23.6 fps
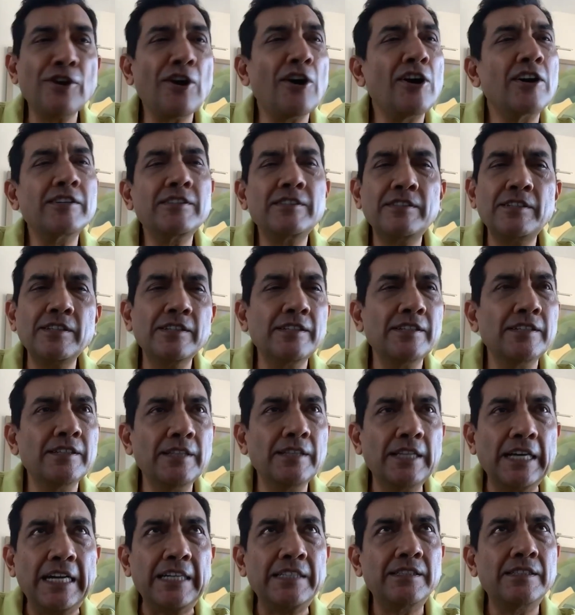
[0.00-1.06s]
not uh,
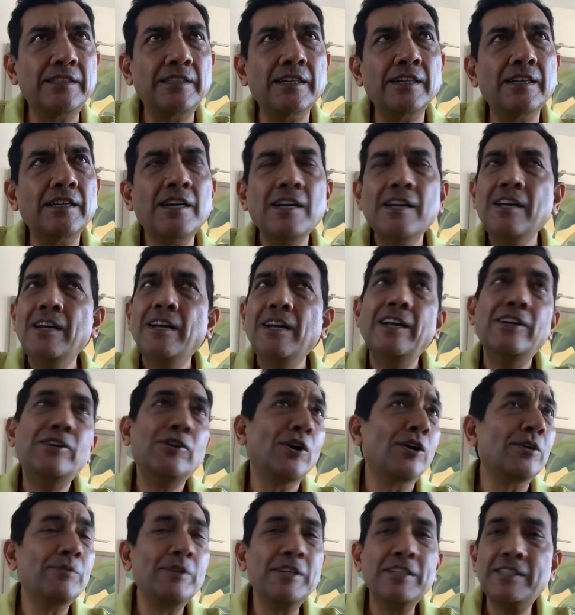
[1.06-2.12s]
that uh, it
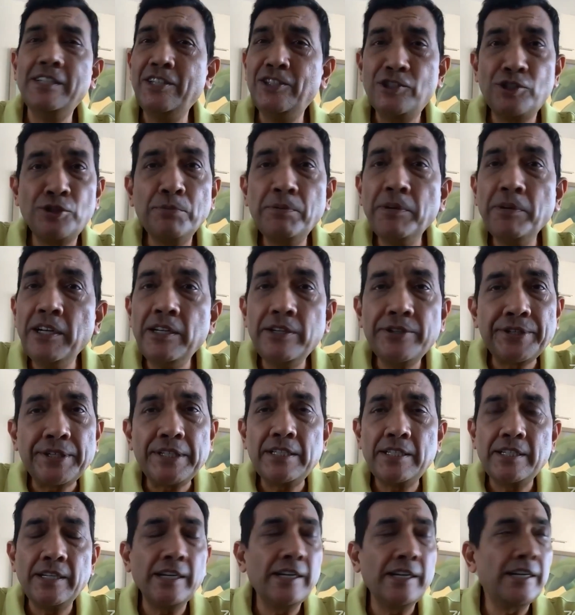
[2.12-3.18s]
always needs to be
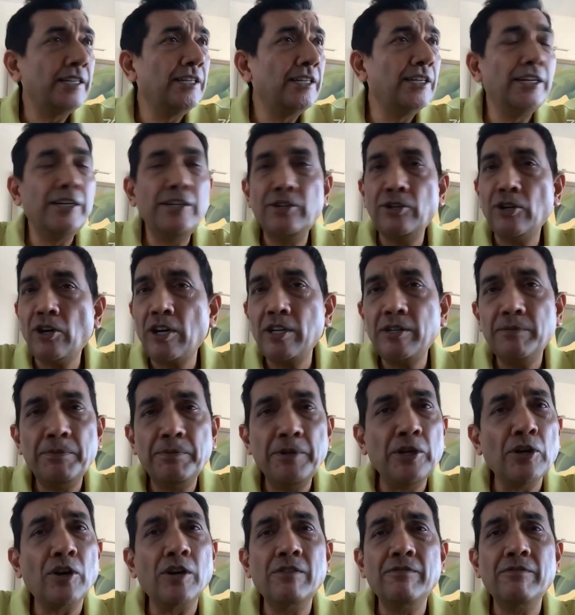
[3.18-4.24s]
interesting. It need not be
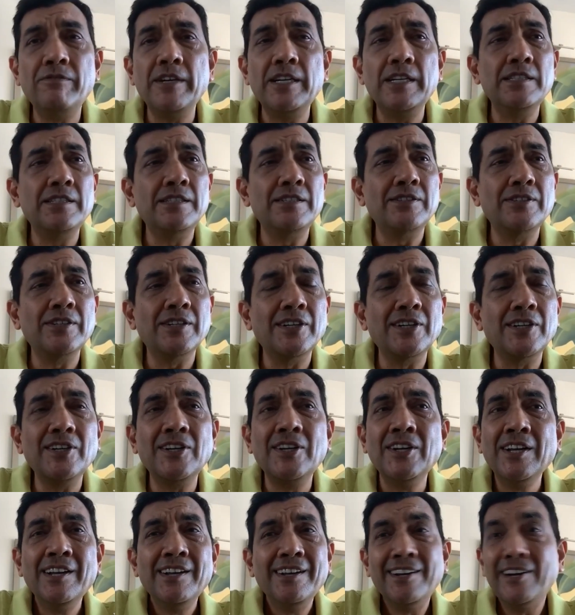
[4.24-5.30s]
always
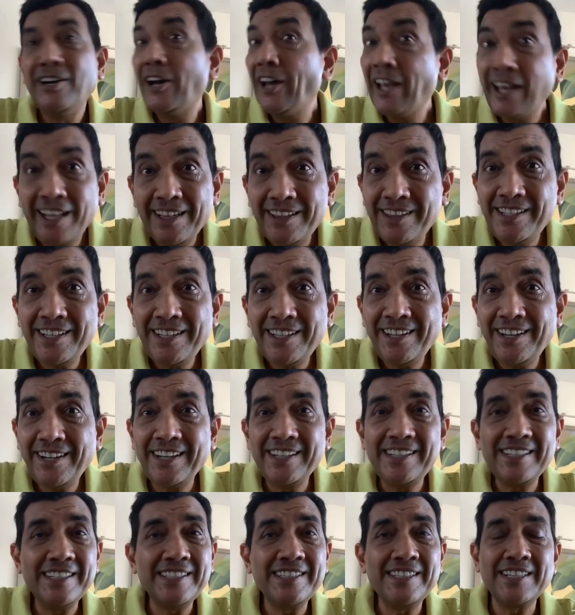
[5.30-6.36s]
uh, uh, healthy.
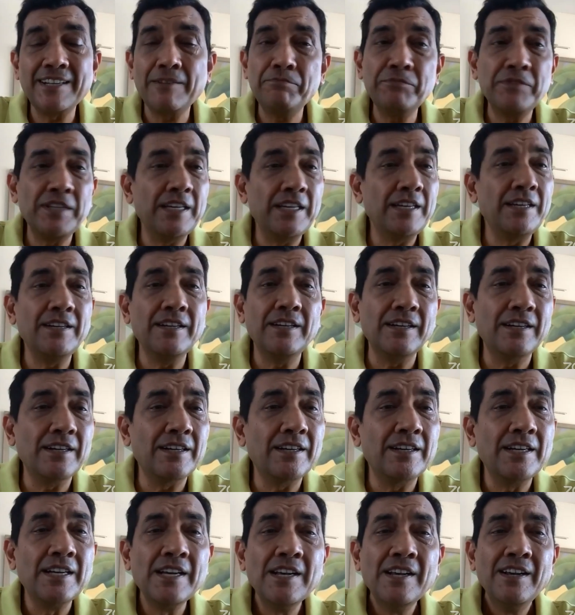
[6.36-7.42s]
It is something
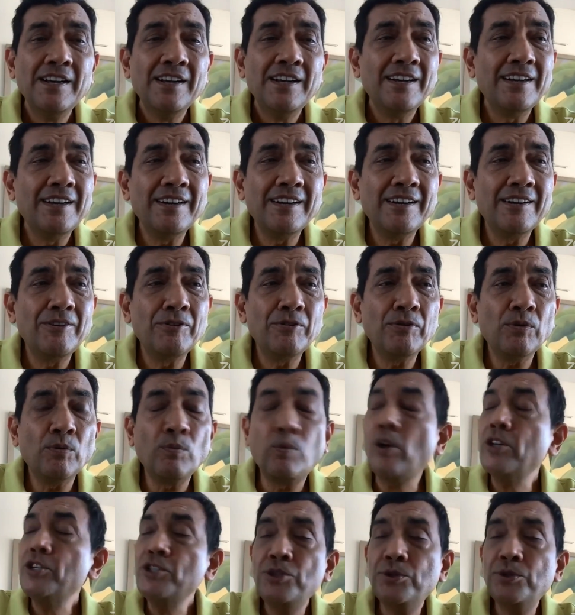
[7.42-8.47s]
uh,
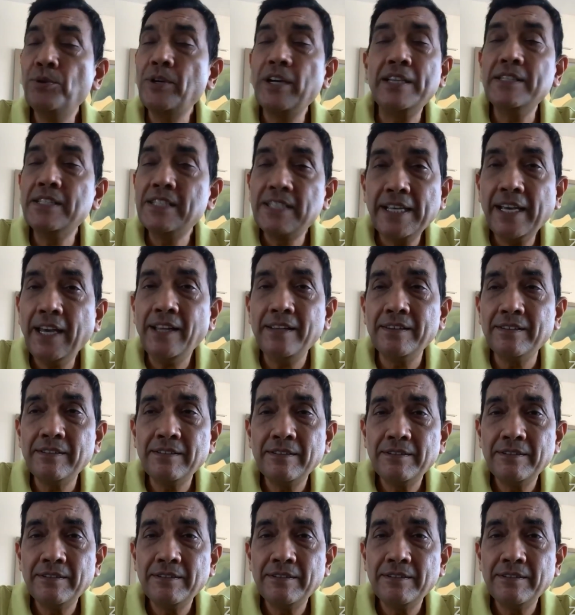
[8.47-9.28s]
what you can sell,